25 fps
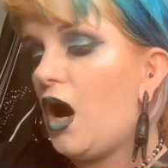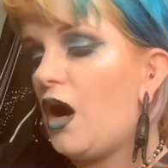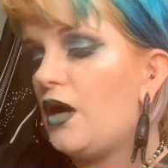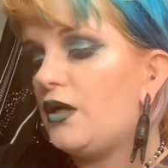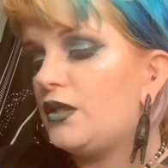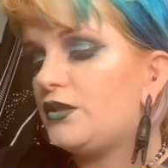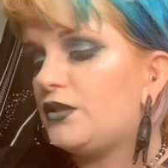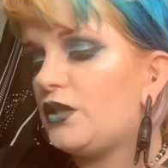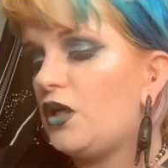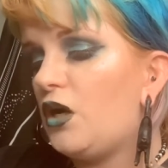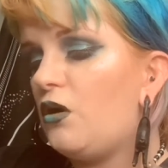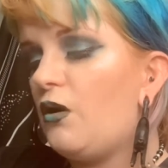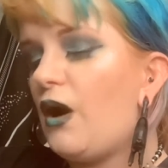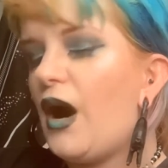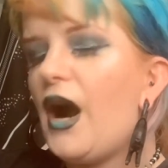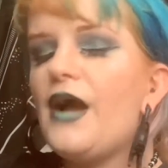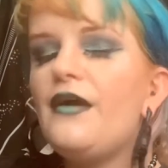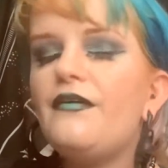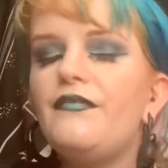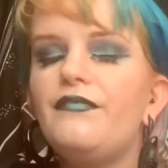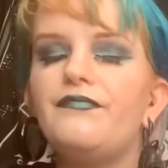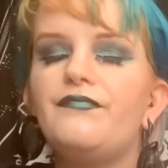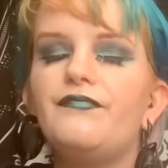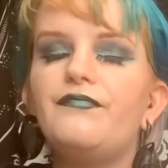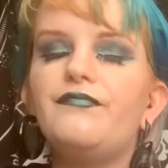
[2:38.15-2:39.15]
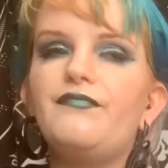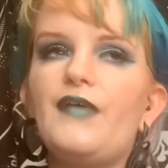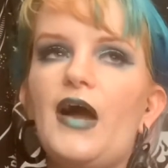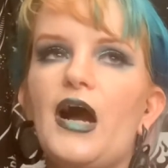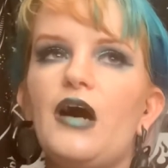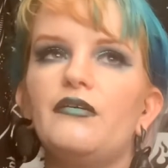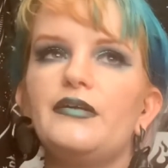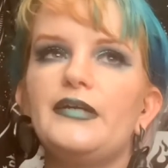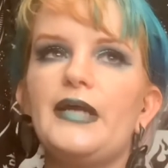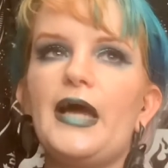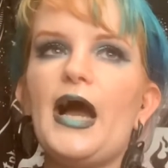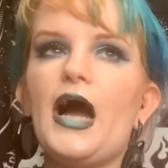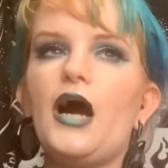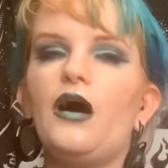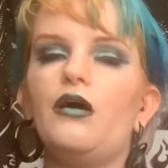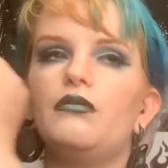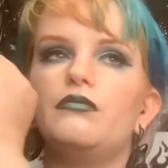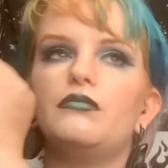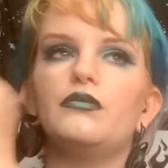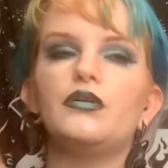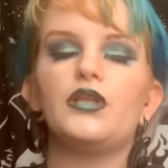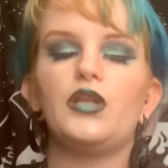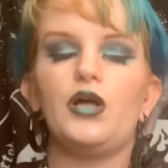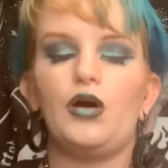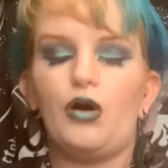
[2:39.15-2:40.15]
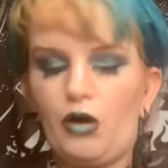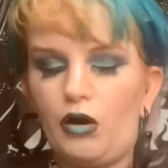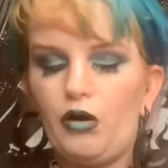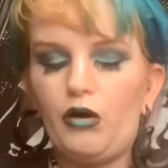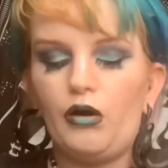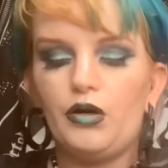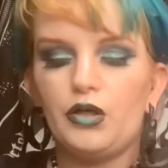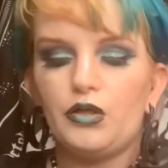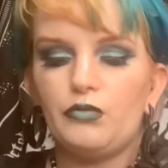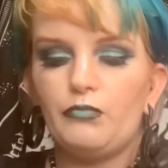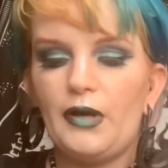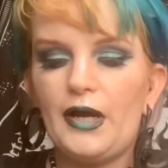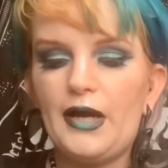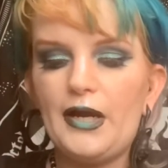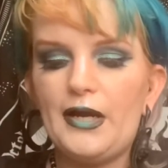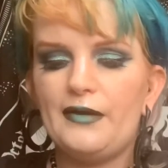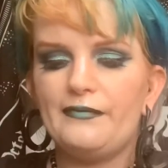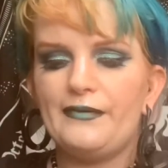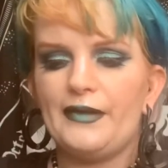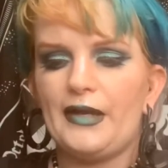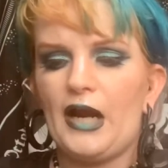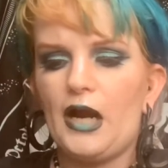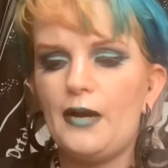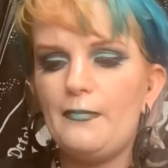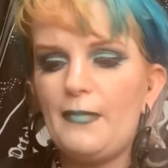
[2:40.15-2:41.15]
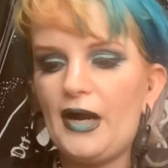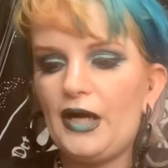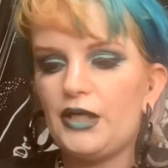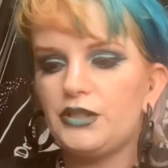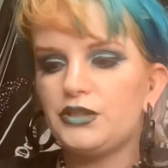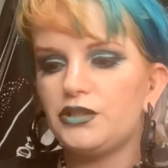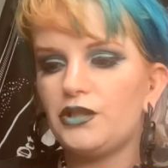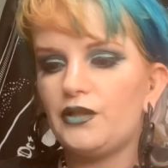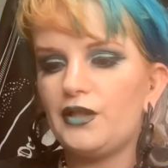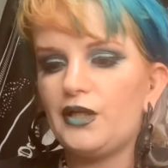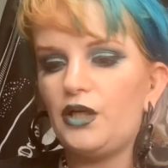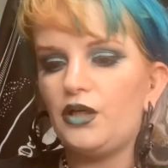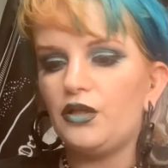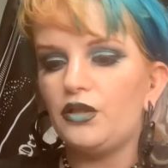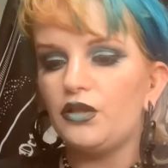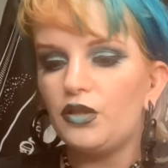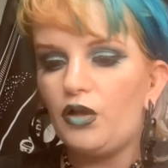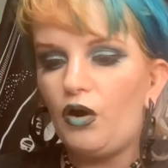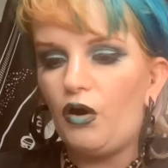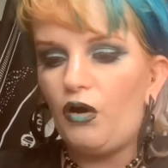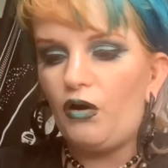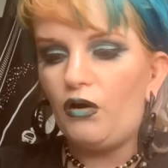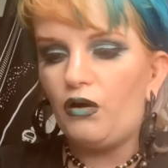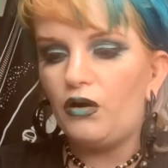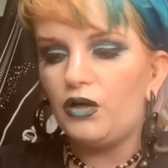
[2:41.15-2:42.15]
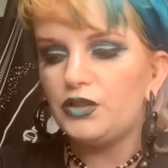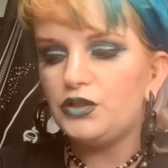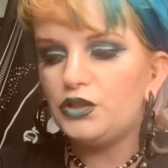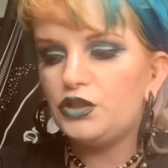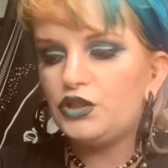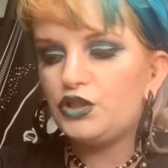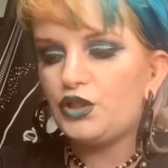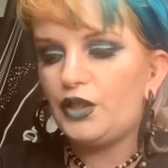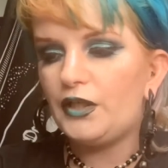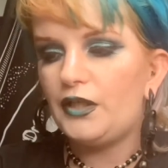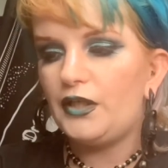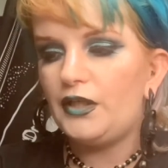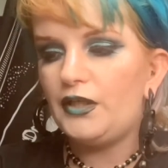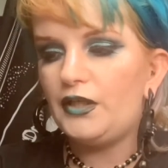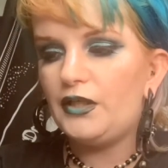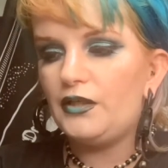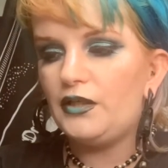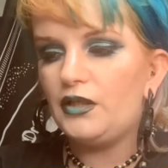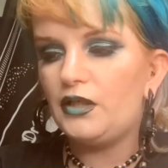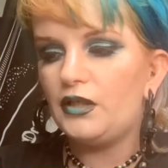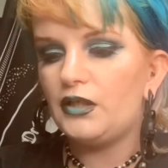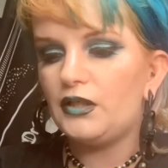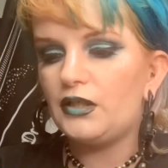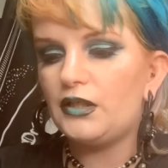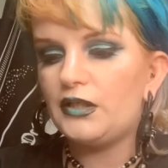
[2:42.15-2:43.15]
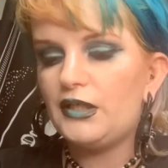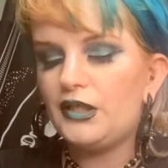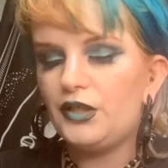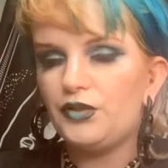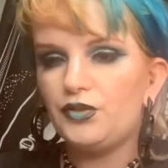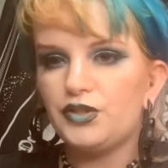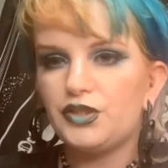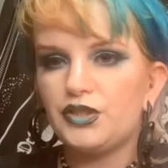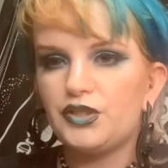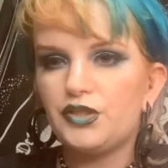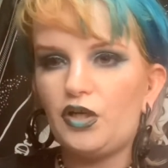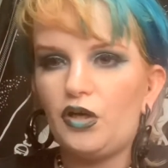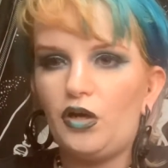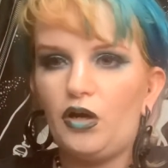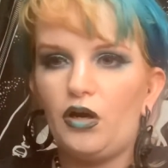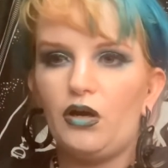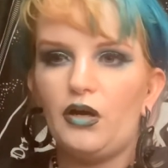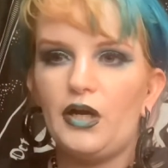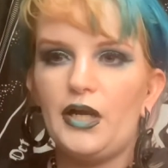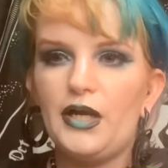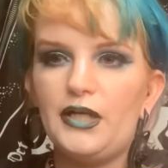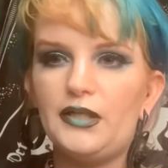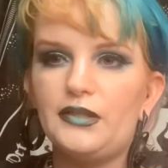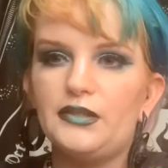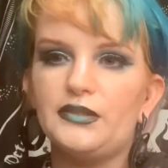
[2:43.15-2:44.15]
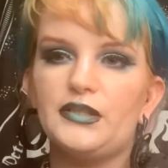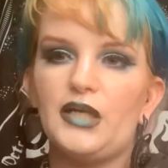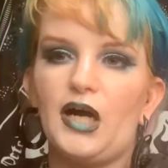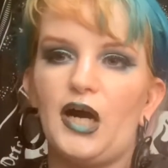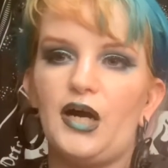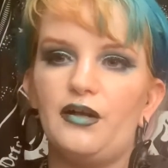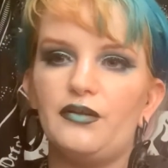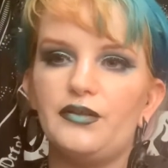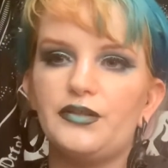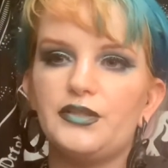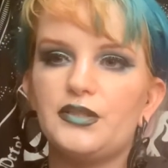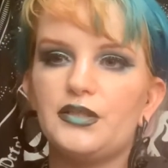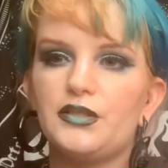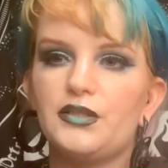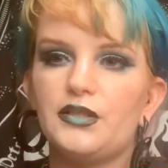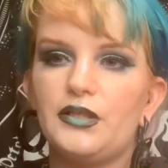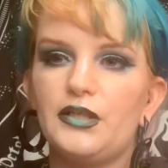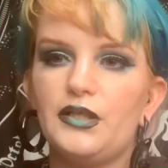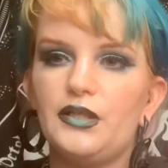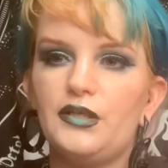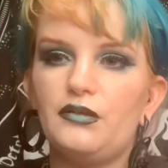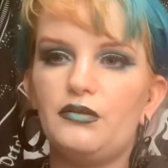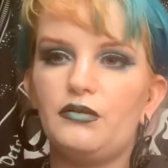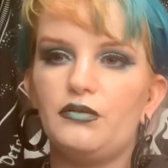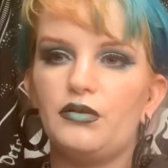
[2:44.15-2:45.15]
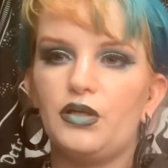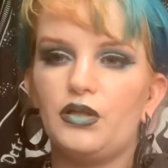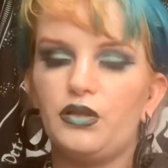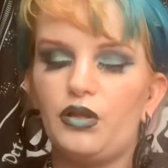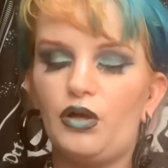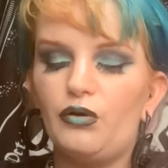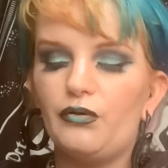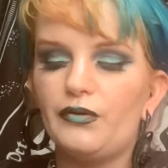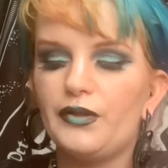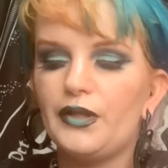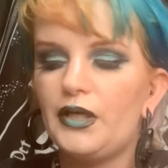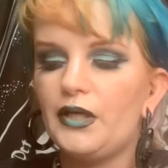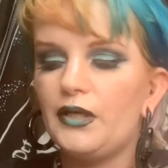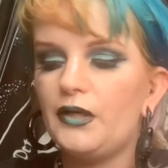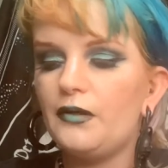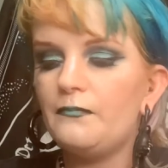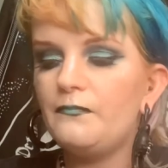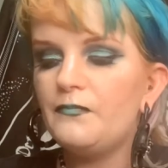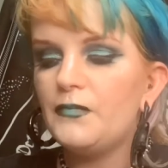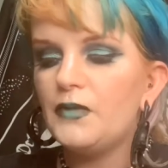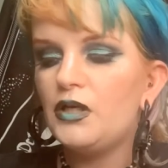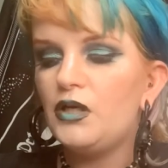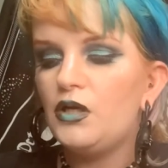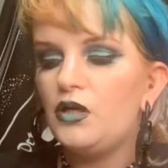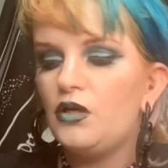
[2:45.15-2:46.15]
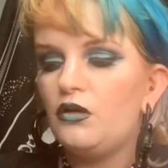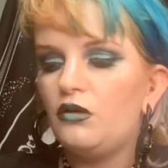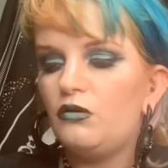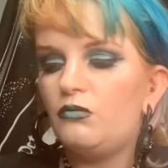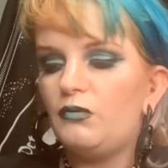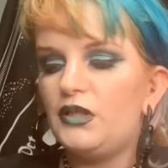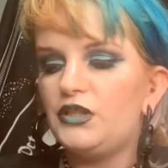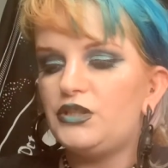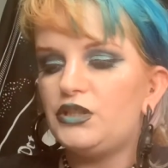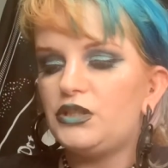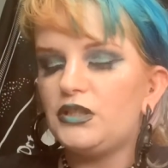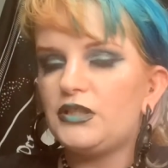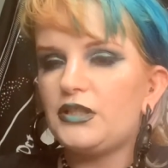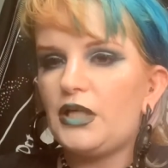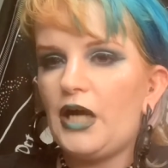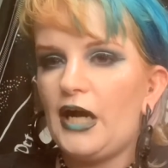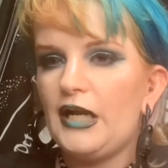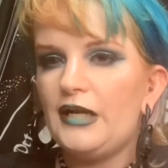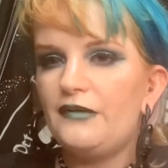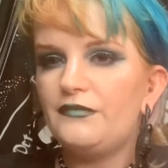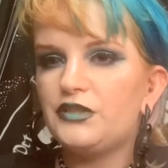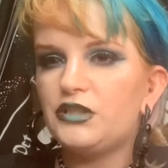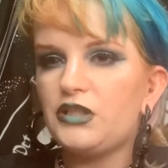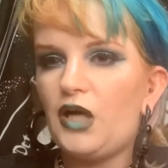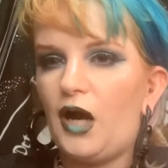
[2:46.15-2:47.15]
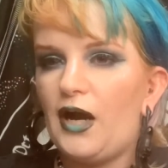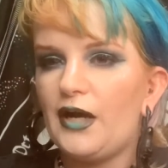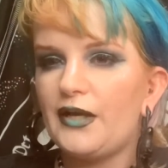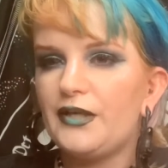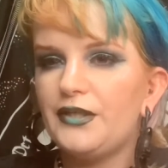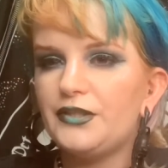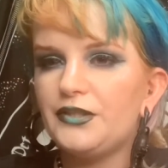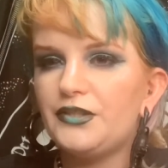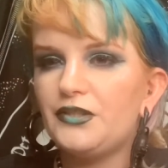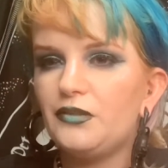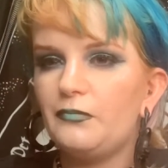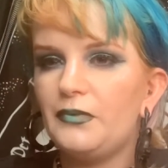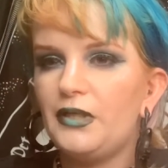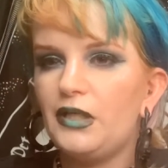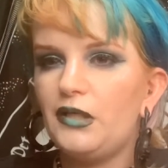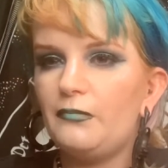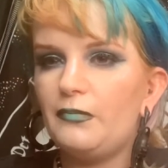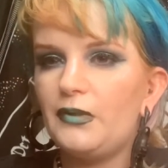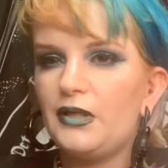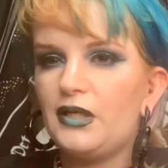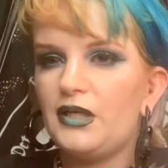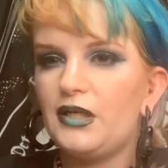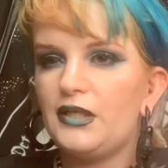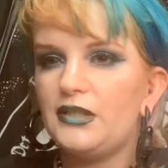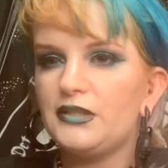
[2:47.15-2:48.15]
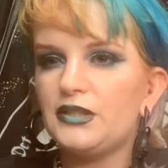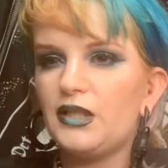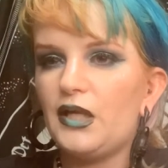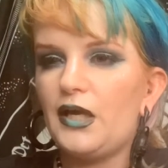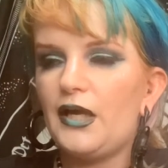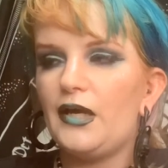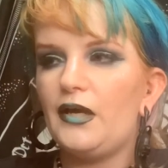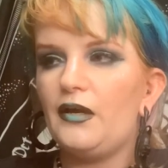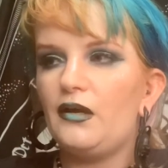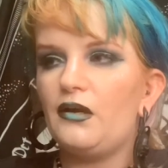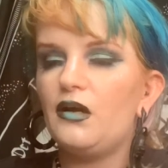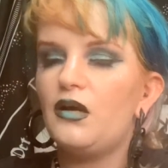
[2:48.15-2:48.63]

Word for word: So I found out the hard way that I'm actually a large in Killstar and Dolls Kill clothing, which is kind of shocking to me because like,